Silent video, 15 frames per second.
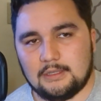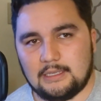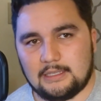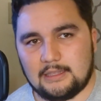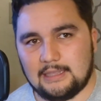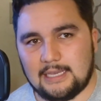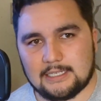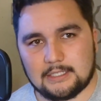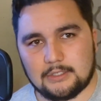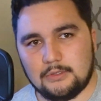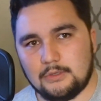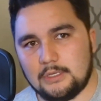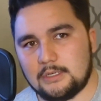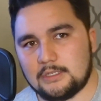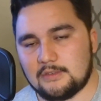Like the last
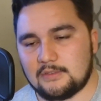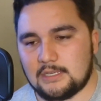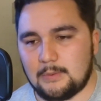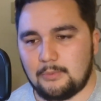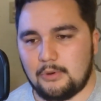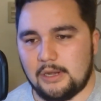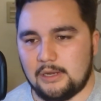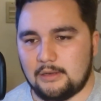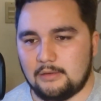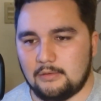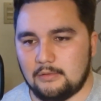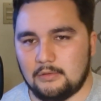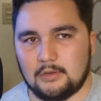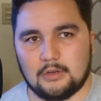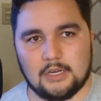2 years have separated,
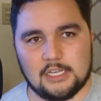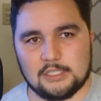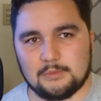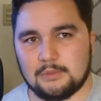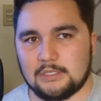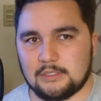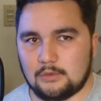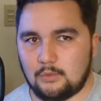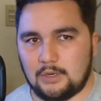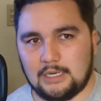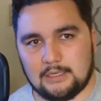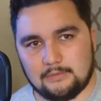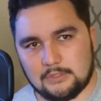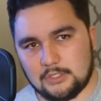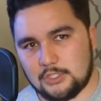husbands and
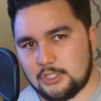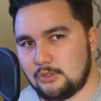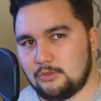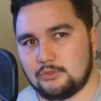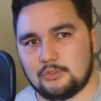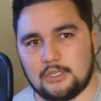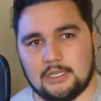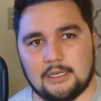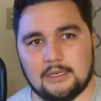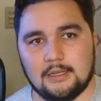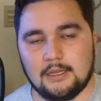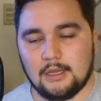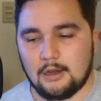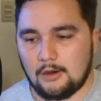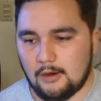wives, children,
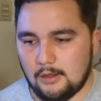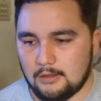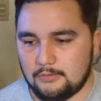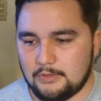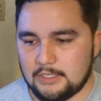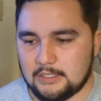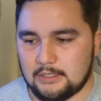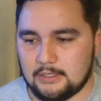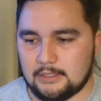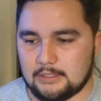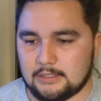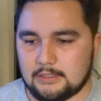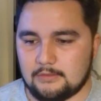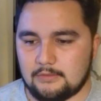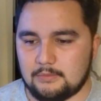all of these
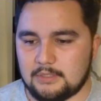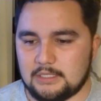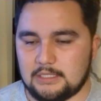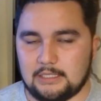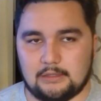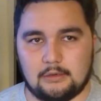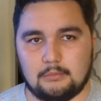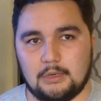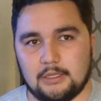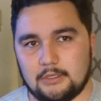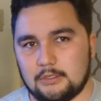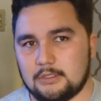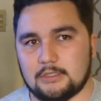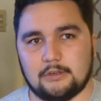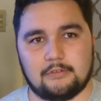things from seeing their
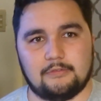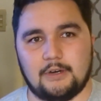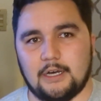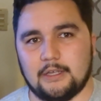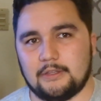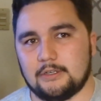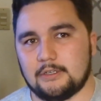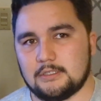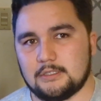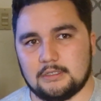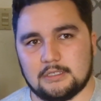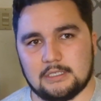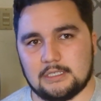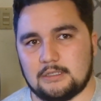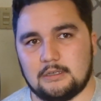mothers, their fathers, their
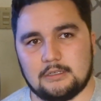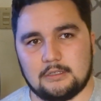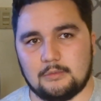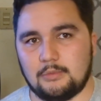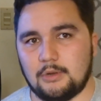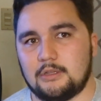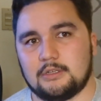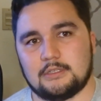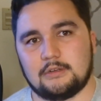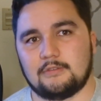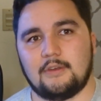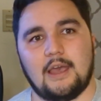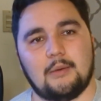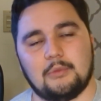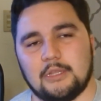sisters, their brothers, their
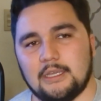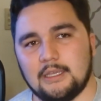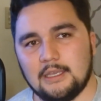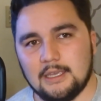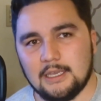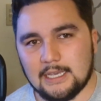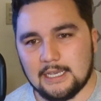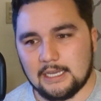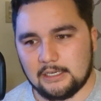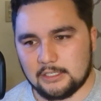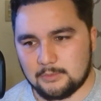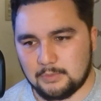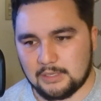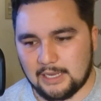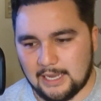family. And
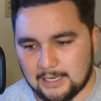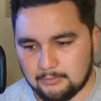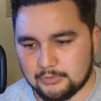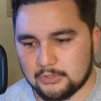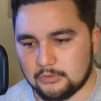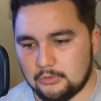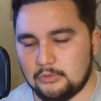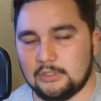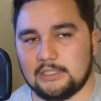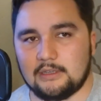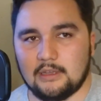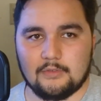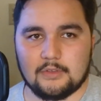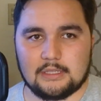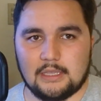it's been absolutely
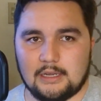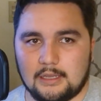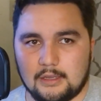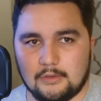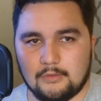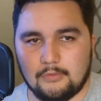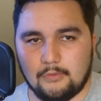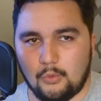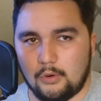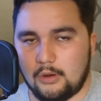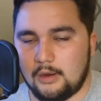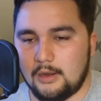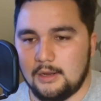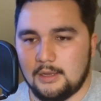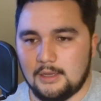devastating
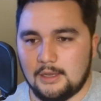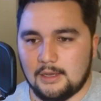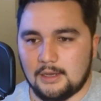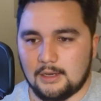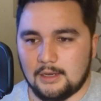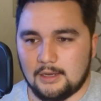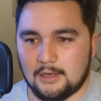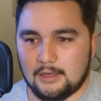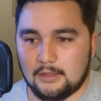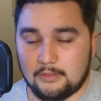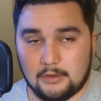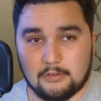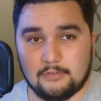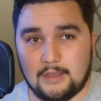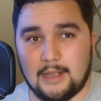for
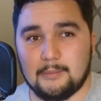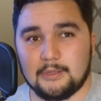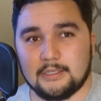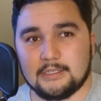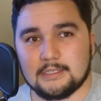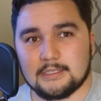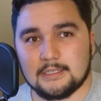their families.